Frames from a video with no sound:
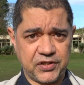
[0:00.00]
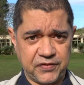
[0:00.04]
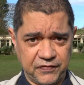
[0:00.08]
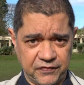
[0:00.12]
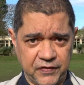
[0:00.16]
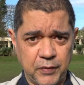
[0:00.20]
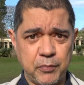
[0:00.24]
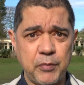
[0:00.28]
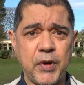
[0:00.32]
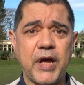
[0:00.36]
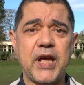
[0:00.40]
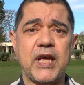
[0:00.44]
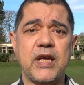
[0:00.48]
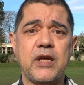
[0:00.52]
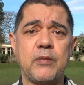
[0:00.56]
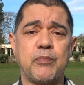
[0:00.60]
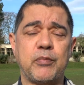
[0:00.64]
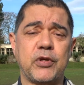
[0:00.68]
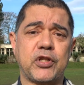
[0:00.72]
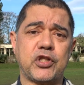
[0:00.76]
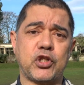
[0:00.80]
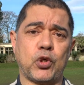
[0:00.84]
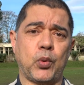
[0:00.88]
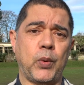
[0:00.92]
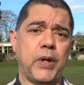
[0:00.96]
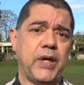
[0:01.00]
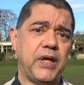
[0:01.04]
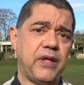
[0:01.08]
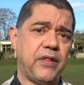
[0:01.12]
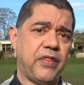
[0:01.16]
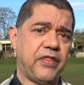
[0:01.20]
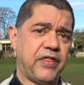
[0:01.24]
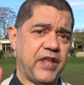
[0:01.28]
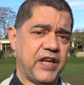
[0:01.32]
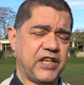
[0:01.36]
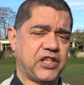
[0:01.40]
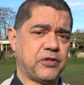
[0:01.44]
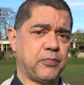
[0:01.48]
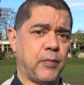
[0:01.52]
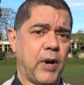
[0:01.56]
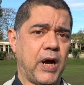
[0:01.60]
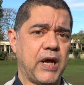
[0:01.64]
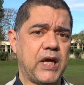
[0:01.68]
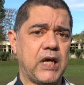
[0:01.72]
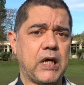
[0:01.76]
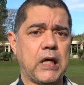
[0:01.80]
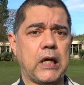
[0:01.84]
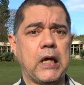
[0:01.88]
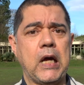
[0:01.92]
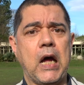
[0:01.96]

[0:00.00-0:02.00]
for me between this mic